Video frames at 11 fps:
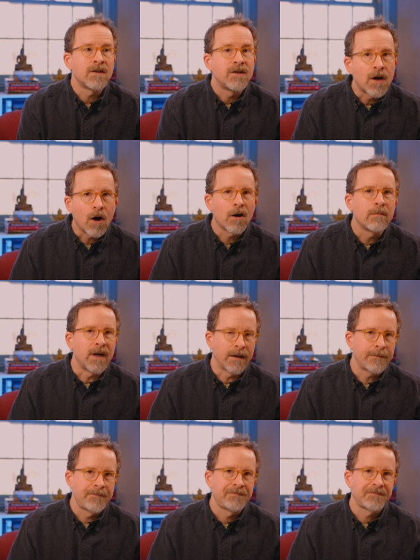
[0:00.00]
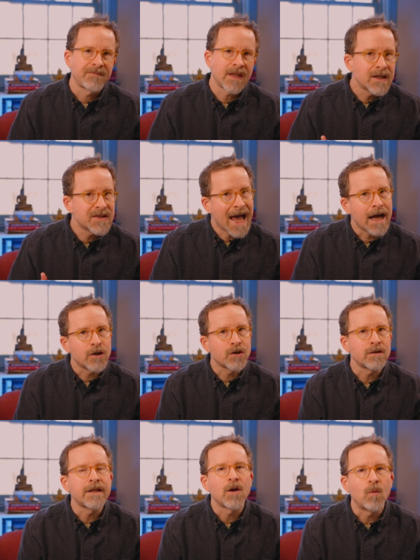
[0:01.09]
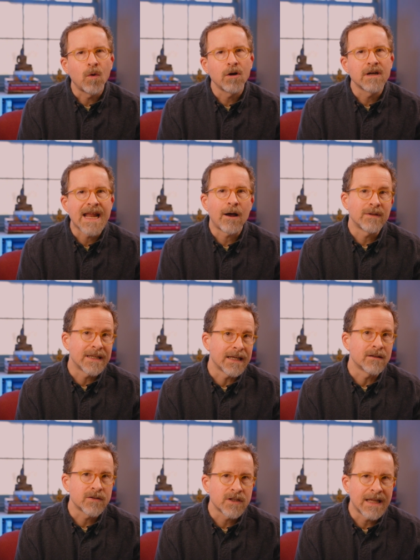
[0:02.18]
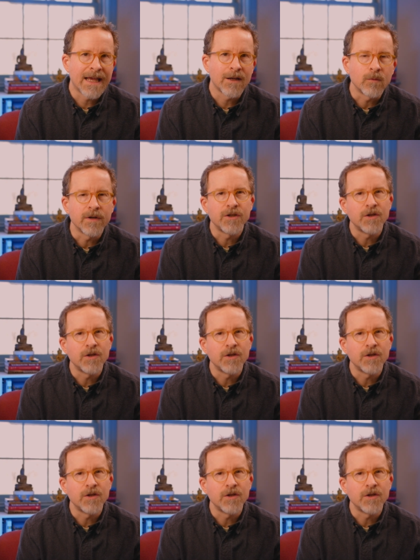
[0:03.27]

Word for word: Dharma is actually a word now in the English language.